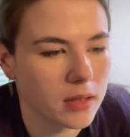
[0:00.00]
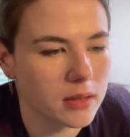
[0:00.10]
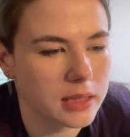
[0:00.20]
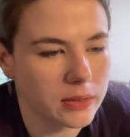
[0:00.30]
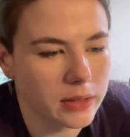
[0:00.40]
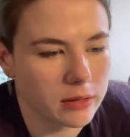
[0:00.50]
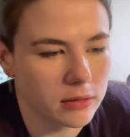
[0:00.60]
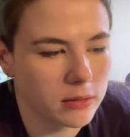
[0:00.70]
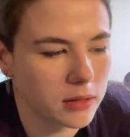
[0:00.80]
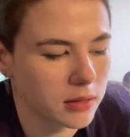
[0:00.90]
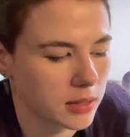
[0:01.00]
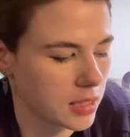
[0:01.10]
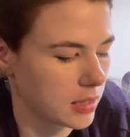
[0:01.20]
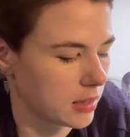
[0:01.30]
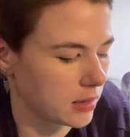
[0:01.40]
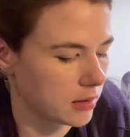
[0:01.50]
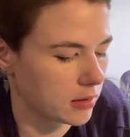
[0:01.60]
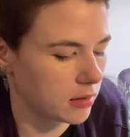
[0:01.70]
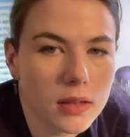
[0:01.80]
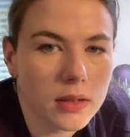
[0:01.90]
so it goes.
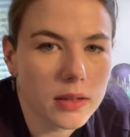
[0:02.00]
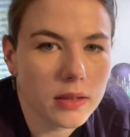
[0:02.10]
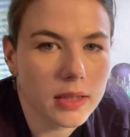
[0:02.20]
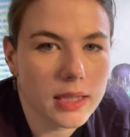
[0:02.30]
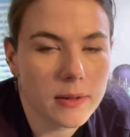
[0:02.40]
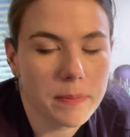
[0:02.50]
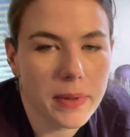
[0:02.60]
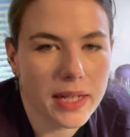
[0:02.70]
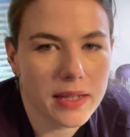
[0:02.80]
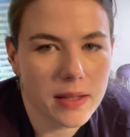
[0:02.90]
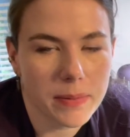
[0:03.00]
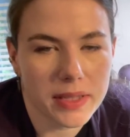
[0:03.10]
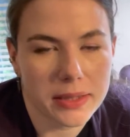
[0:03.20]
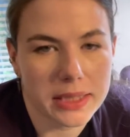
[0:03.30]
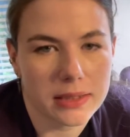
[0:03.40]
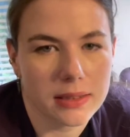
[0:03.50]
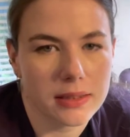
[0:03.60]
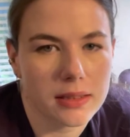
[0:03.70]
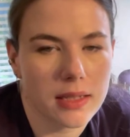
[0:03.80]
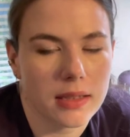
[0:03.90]
And I'll go ahead and bake the
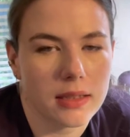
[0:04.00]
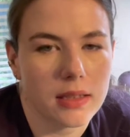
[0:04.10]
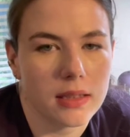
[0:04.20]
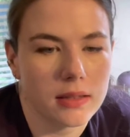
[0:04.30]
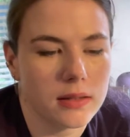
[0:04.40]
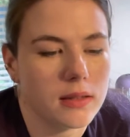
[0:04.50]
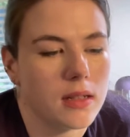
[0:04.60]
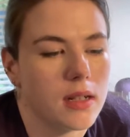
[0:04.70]
bananas and then